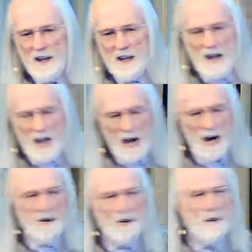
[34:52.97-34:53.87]

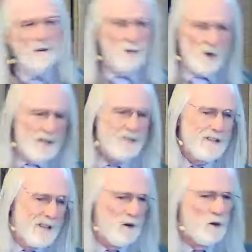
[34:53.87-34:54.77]
how impressed
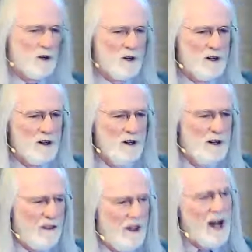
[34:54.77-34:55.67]
they were
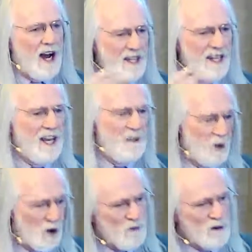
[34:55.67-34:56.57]
that I came
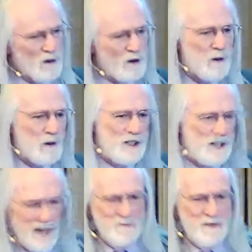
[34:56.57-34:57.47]
over 3
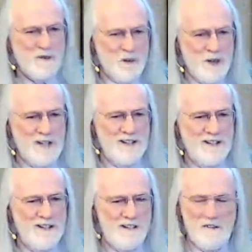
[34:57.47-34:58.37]
times a week
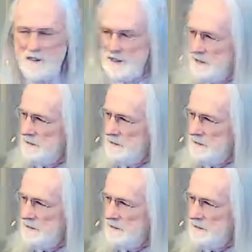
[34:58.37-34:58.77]
to visit my